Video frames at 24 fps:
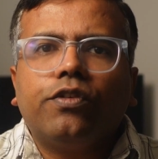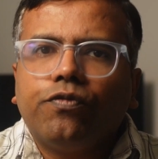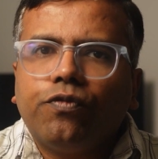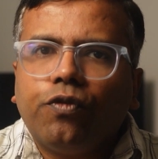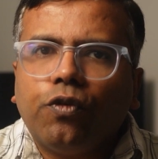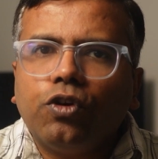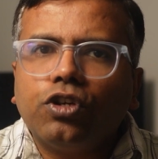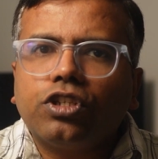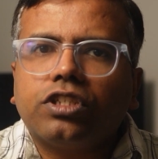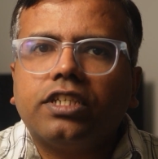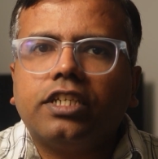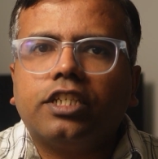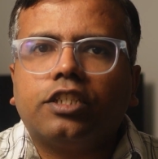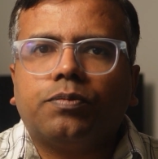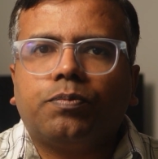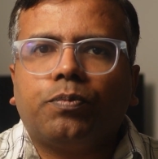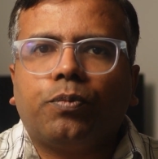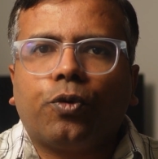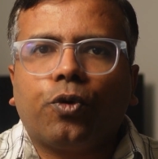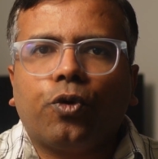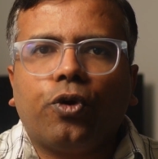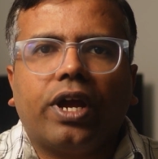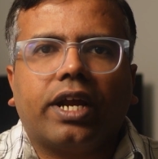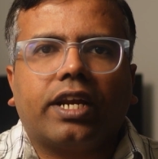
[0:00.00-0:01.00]
forces
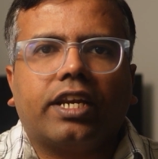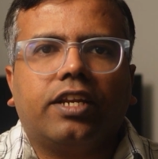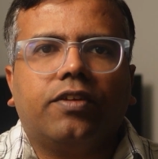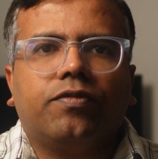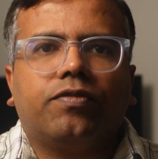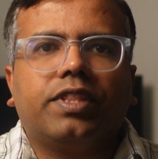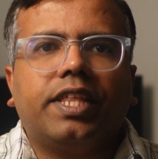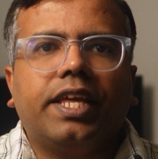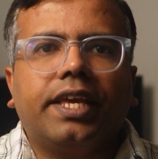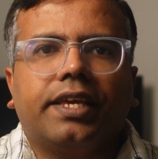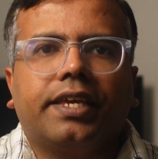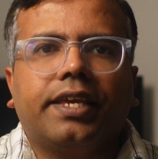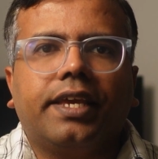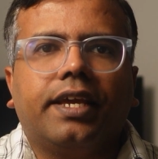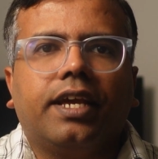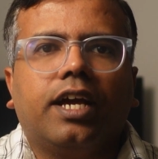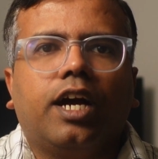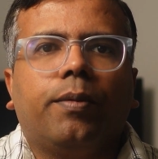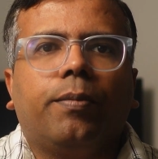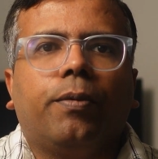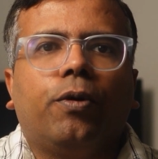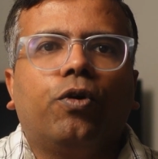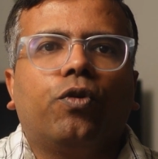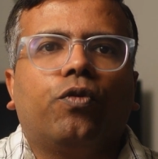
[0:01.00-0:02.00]
proactive thinking
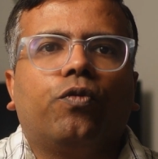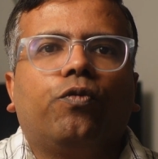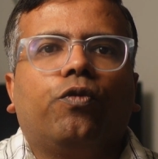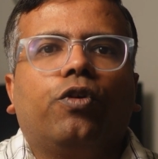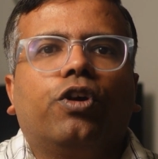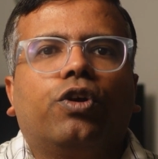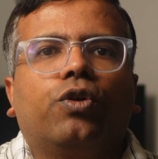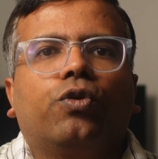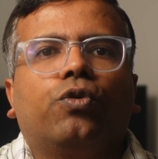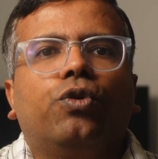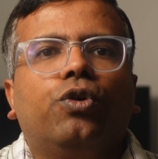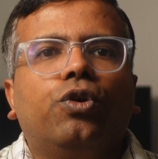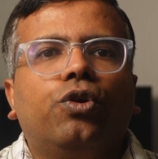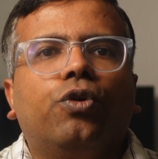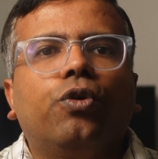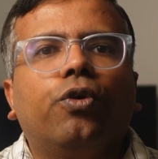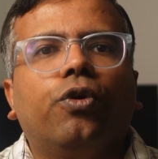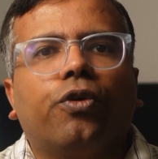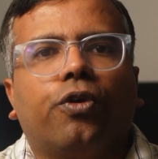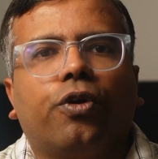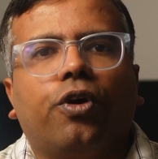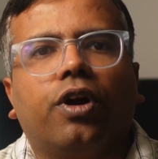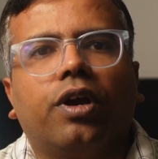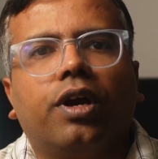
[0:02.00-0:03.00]
about what could
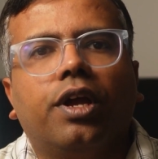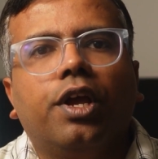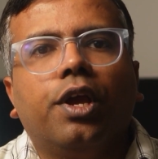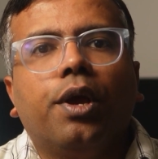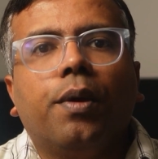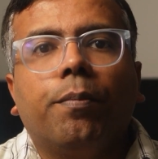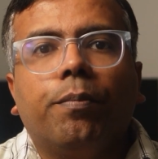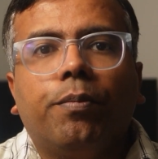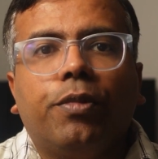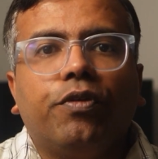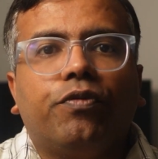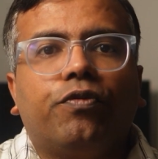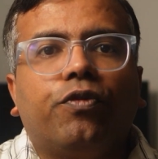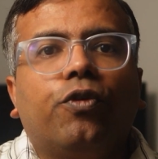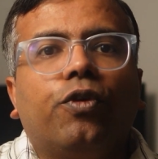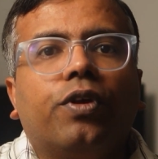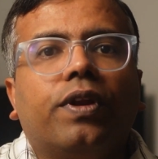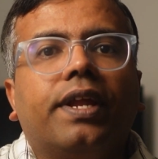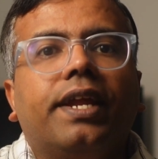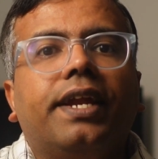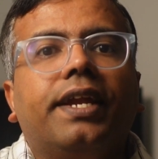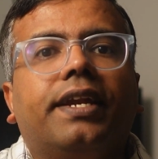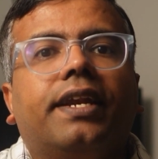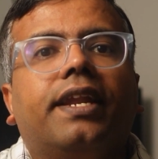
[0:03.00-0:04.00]
go wrong
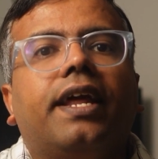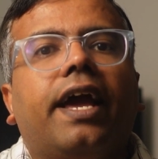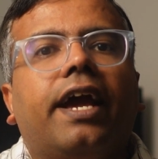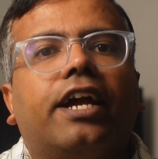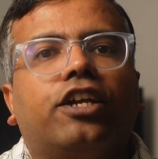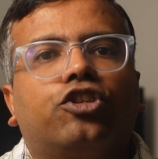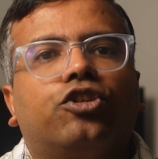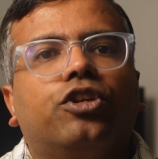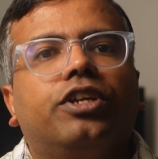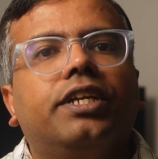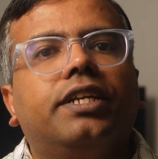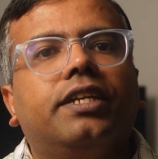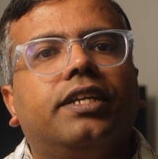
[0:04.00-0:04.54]
before it actually